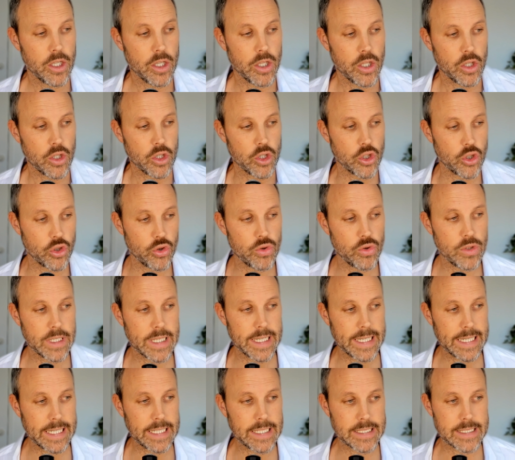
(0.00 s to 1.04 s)
You
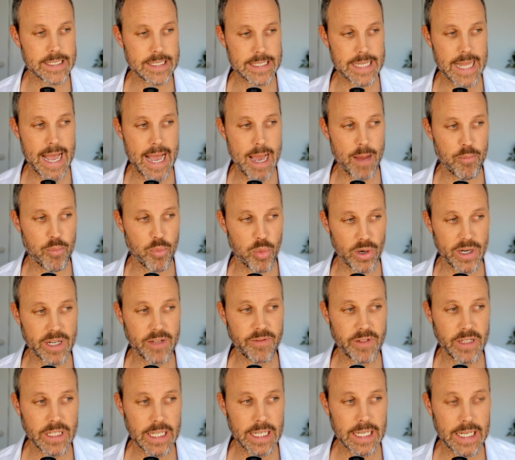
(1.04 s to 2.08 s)
need to start
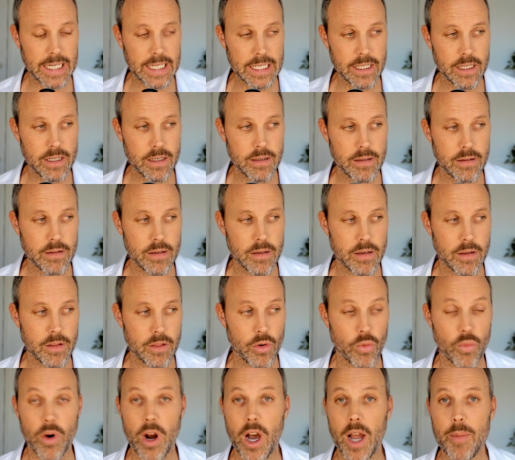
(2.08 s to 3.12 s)
briefing in
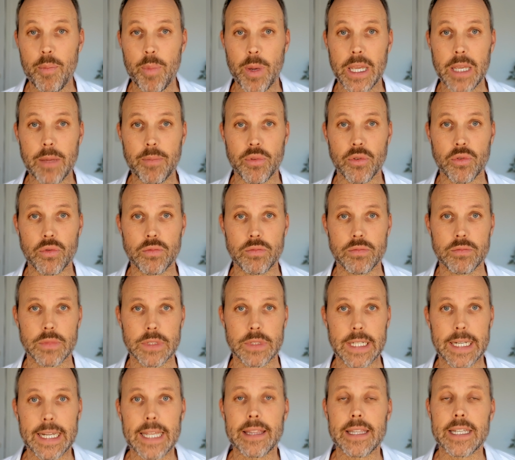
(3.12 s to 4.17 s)
the right people
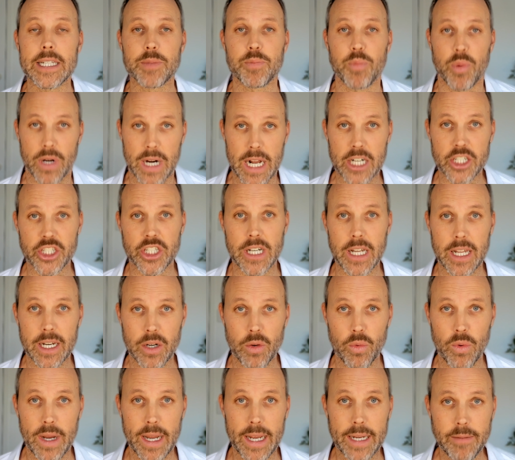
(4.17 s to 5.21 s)
to get this production
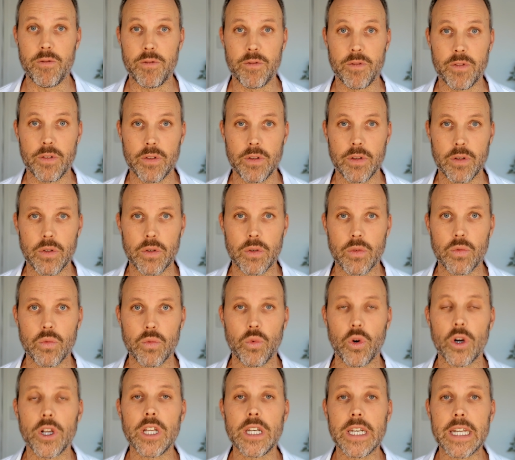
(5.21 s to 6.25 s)
underway.
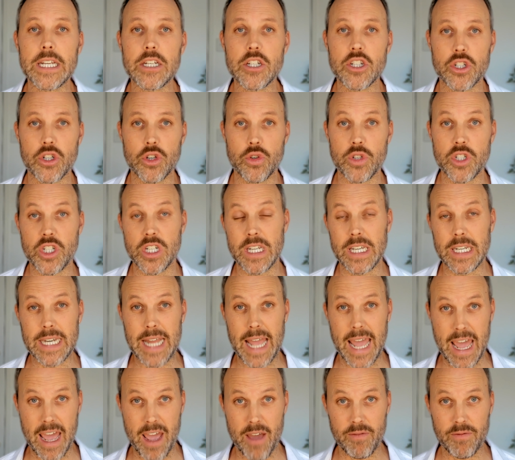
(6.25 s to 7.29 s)
What you need to do is you need to
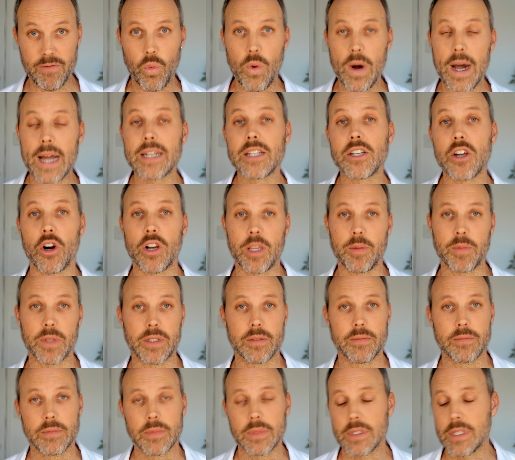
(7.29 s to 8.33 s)
have one document,
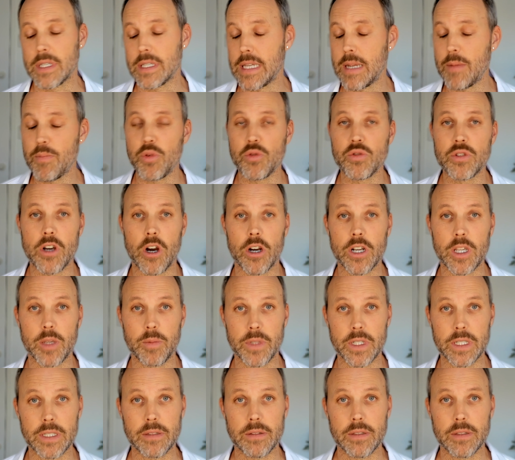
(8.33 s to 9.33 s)
simple document,